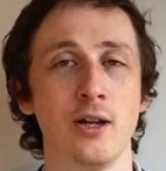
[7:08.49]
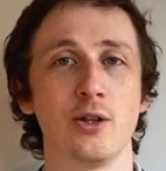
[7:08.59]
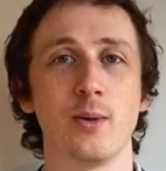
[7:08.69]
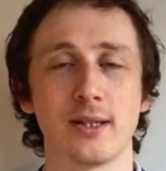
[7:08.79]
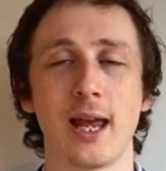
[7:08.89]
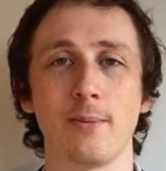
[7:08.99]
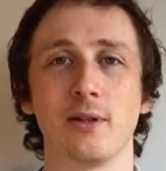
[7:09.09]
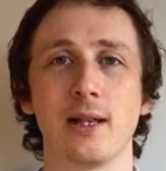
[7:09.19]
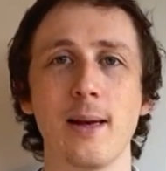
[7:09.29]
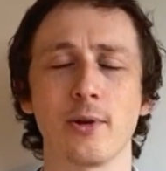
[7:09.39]
to escape the
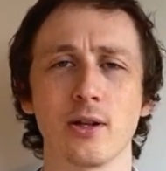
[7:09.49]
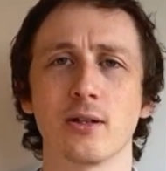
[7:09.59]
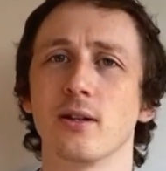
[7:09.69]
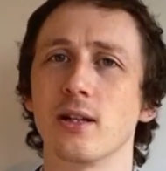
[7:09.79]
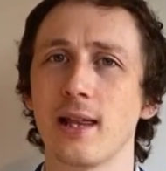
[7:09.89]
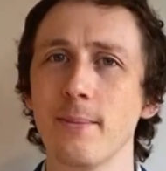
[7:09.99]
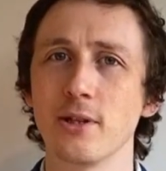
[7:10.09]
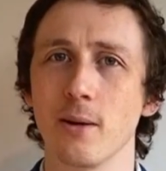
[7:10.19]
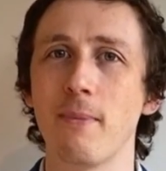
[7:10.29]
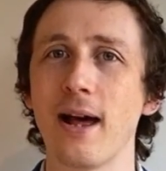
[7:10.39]
dilemma, because
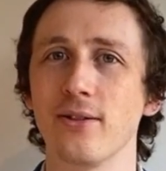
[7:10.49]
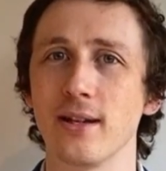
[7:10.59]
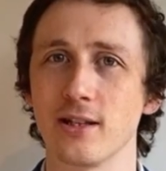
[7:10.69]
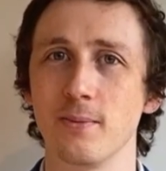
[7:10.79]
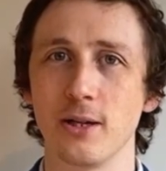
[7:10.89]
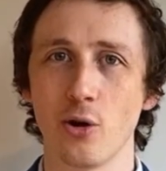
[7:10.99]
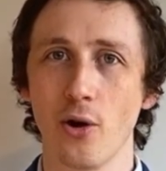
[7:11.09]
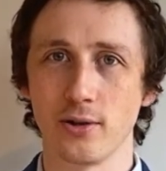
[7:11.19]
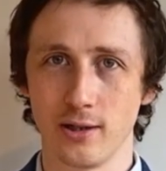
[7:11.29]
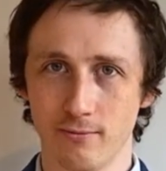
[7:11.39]
dilemmas are bad things to be
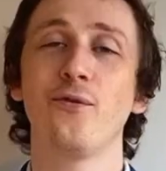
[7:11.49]
caught in.